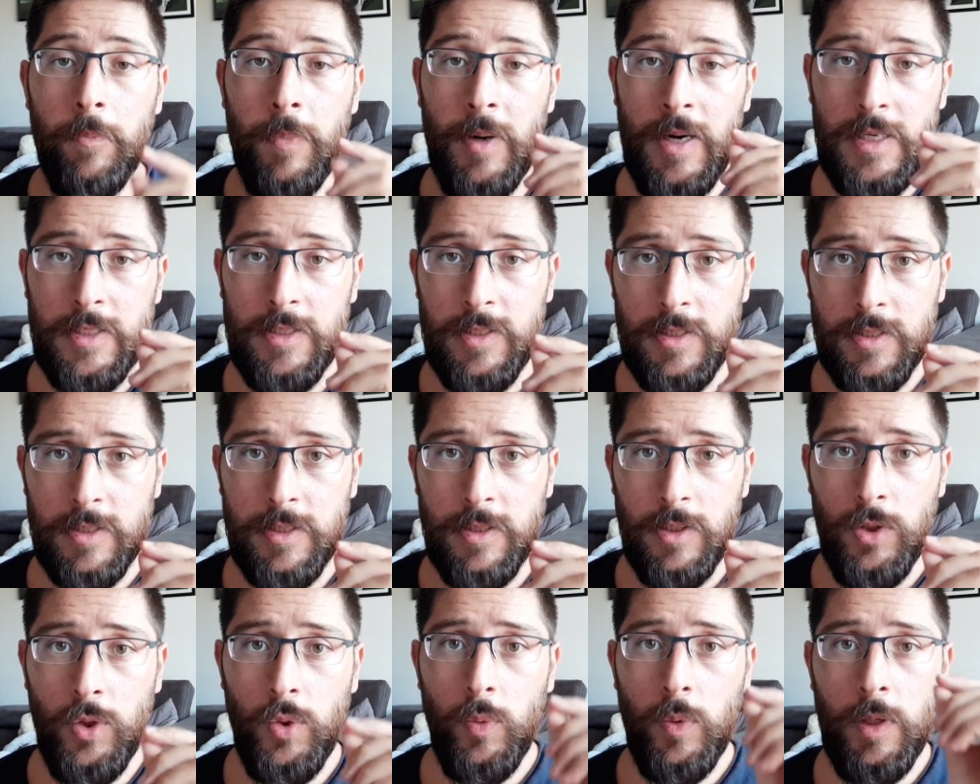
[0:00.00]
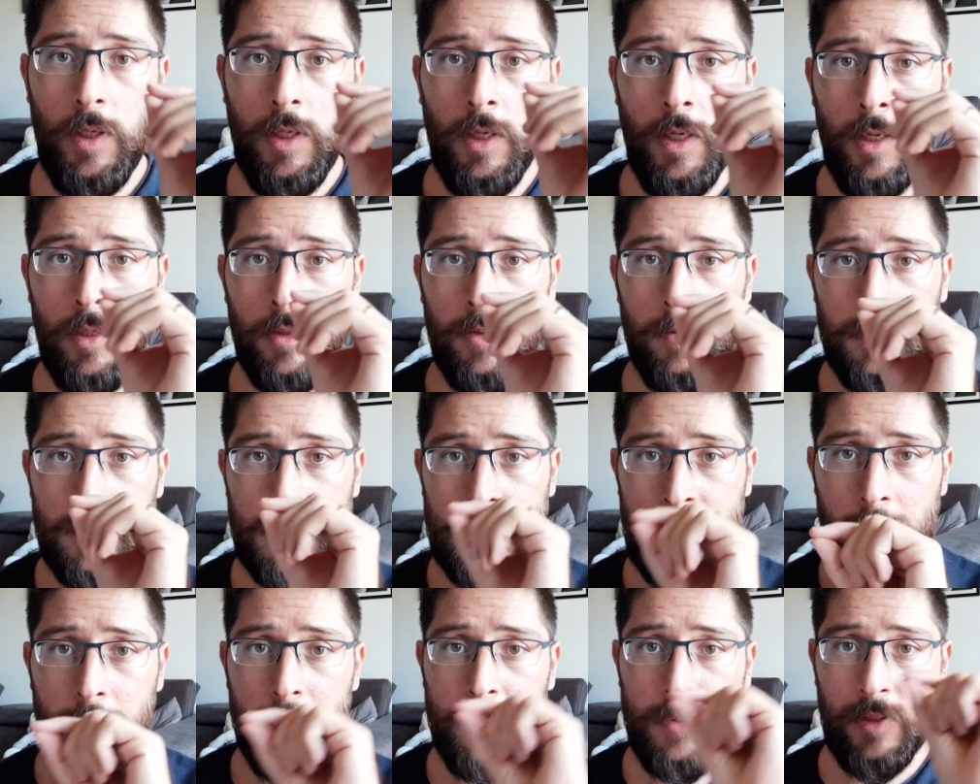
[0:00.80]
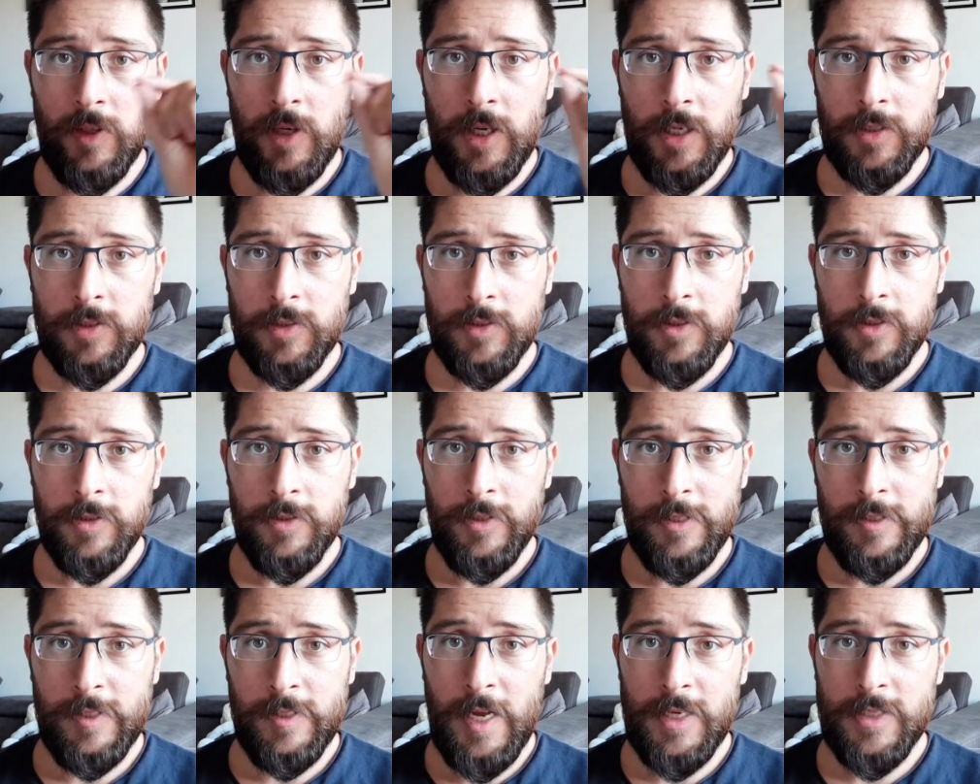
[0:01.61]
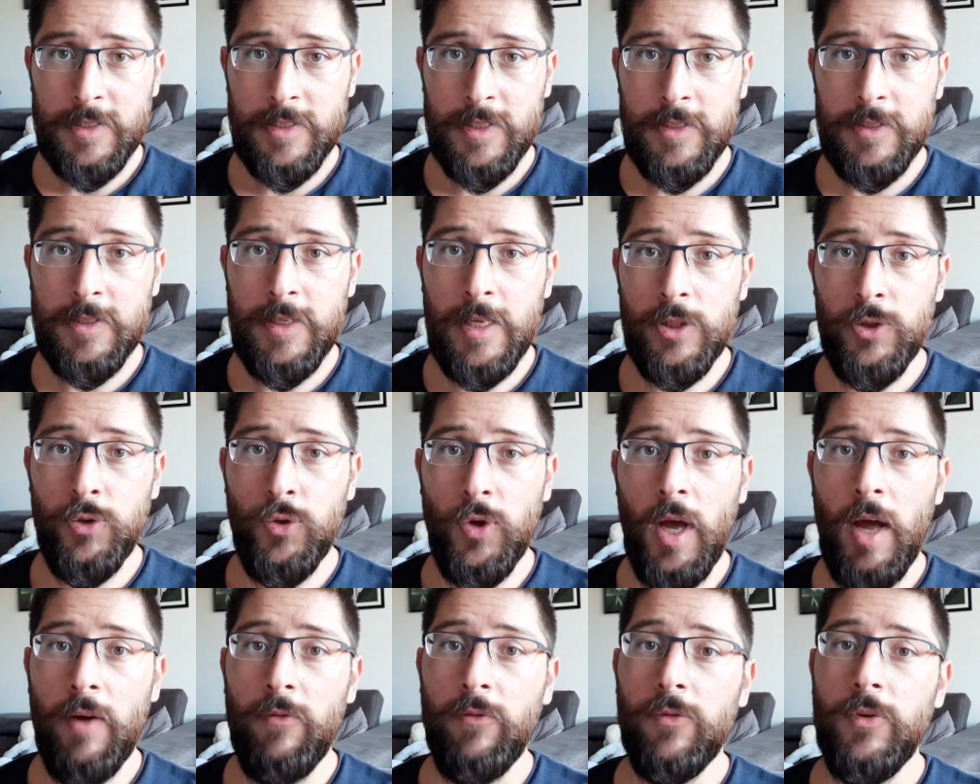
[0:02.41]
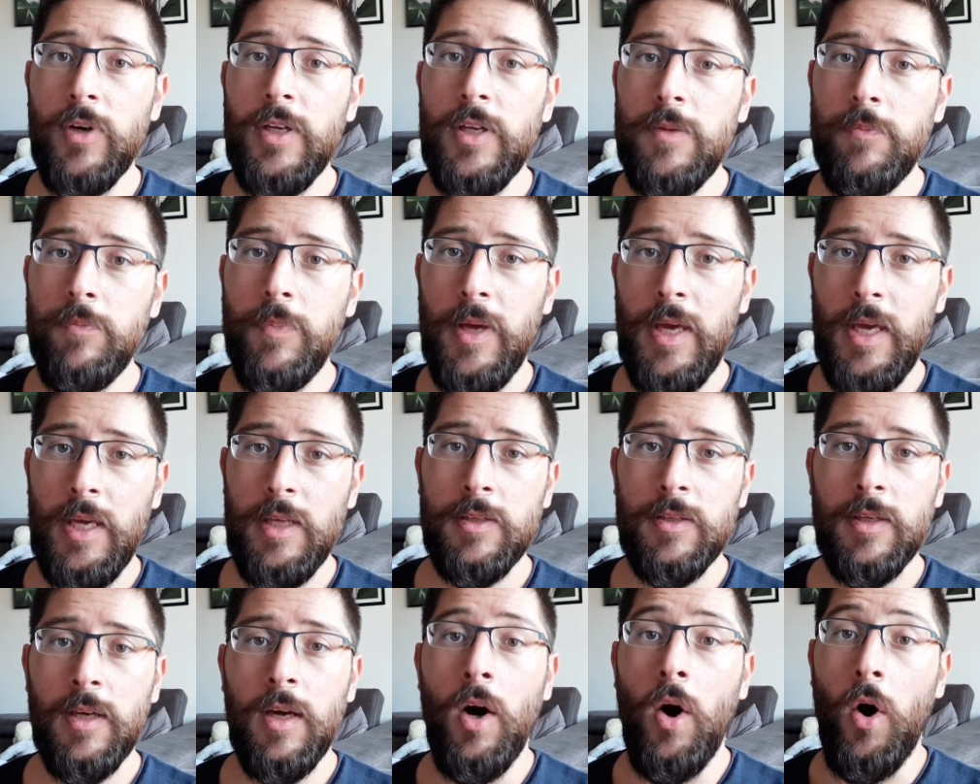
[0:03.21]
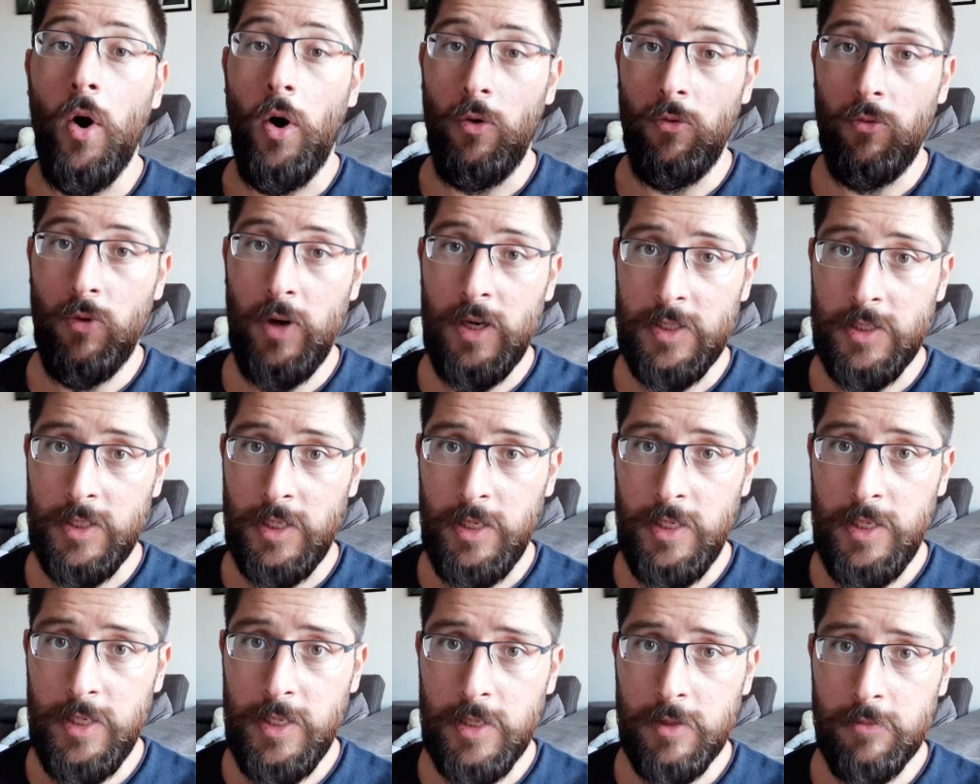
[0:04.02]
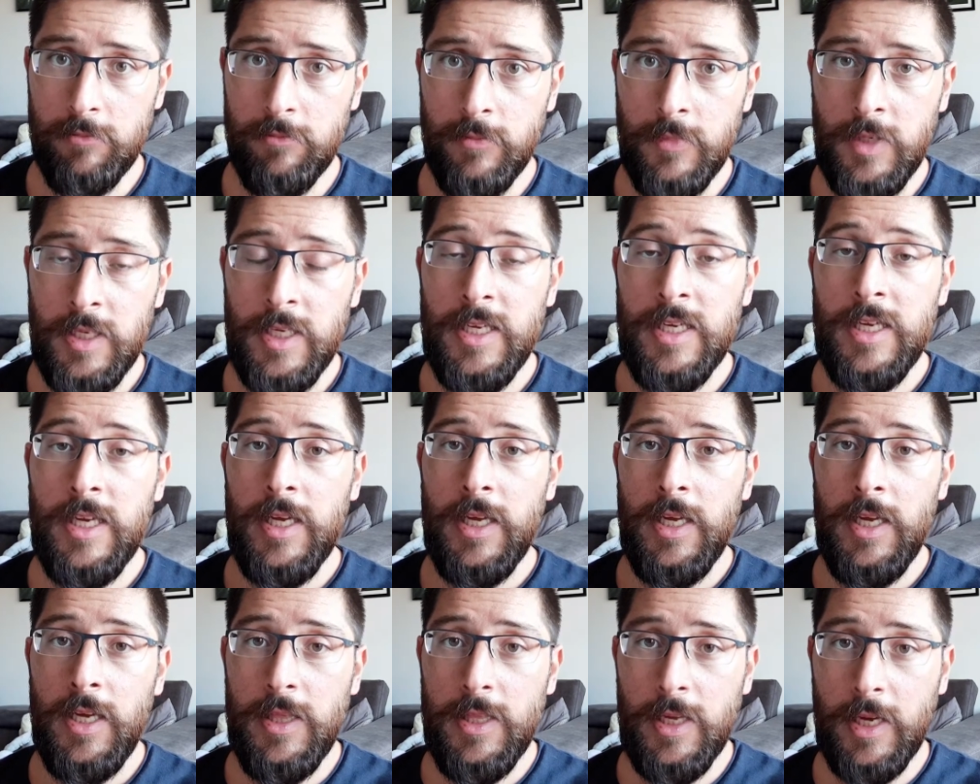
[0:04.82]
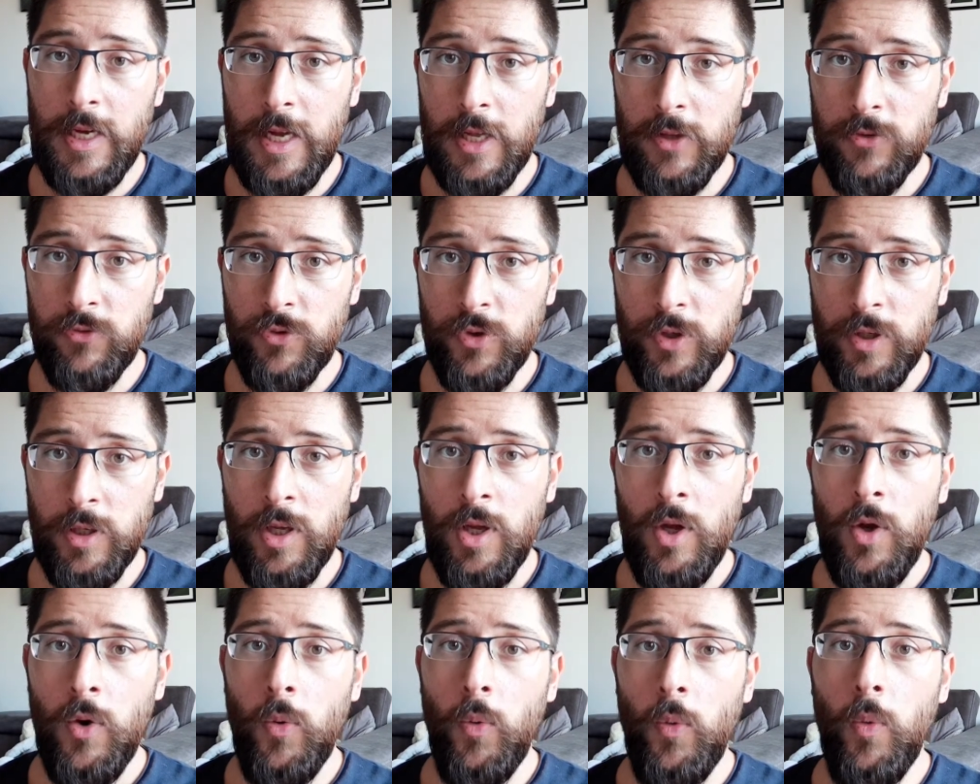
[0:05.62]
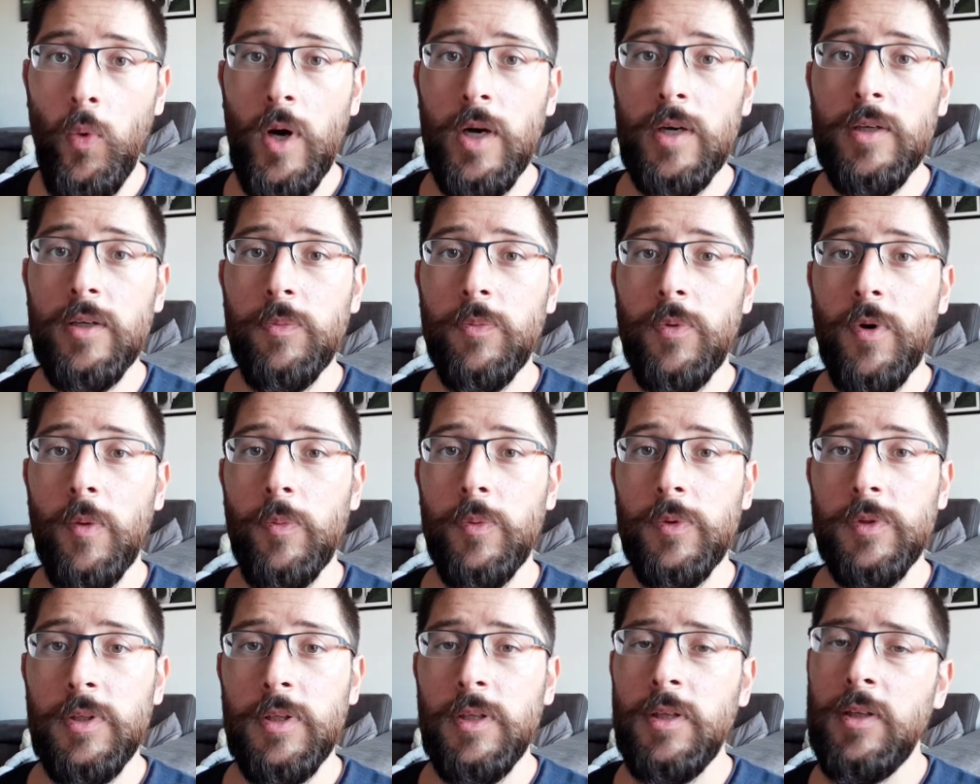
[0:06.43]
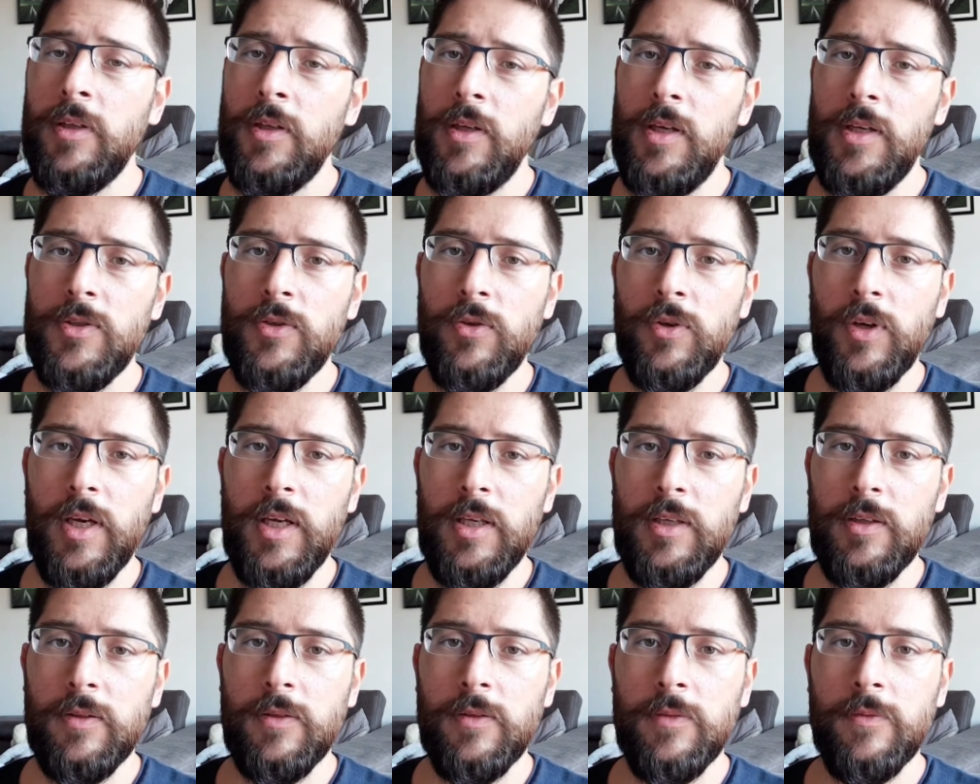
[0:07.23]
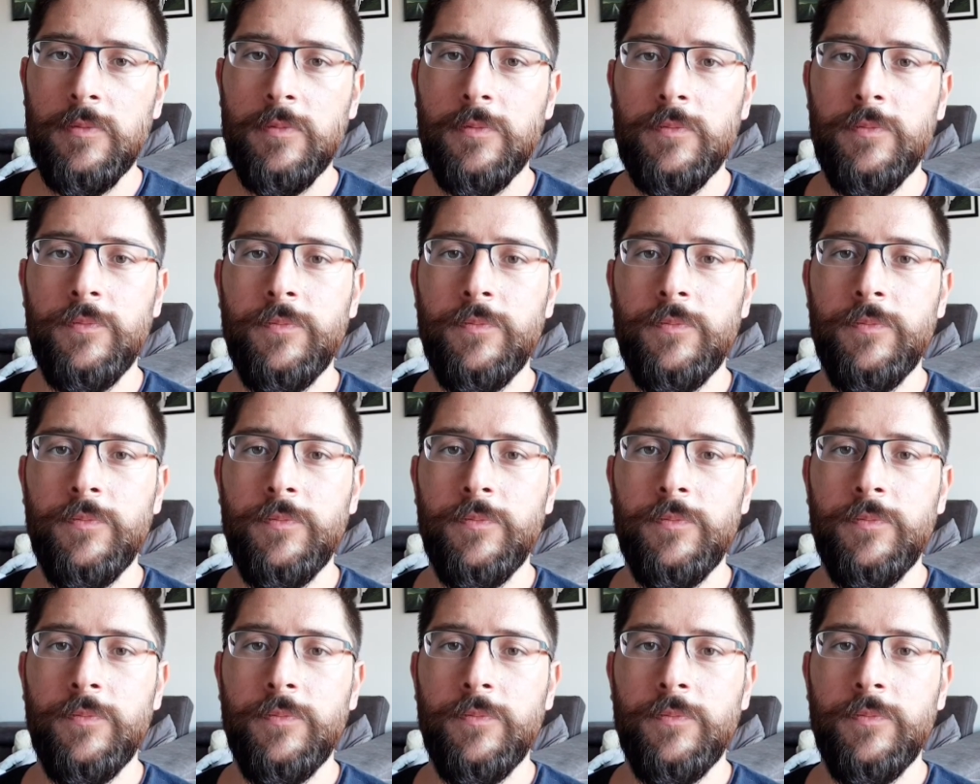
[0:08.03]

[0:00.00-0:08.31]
but you will subtract the taxes that you have already paid on rental income in the country where the property is located.